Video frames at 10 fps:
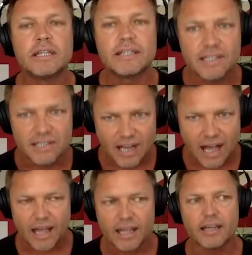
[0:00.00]

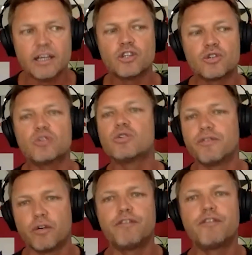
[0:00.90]
desire to
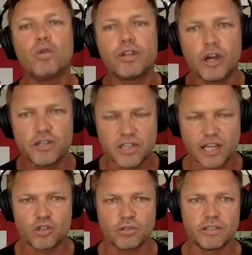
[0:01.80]
fulfill those
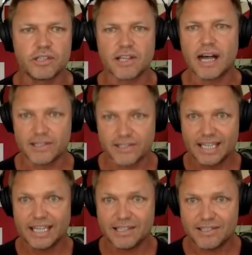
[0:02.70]
sexual desires.
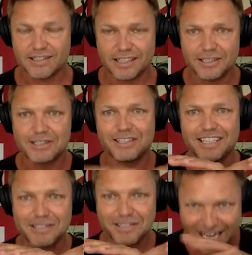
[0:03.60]
Is
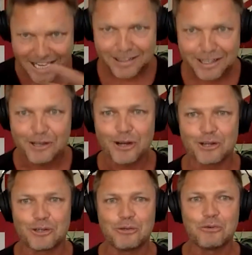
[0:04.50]
anything got to
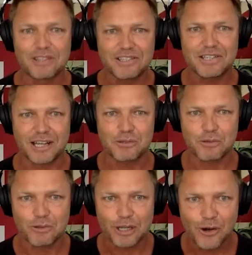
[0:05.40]
do with sex
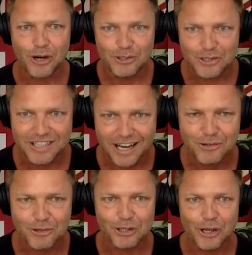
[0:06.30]
with regard to
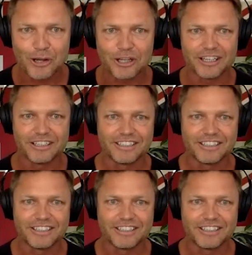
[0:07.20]
Tantra Yoga?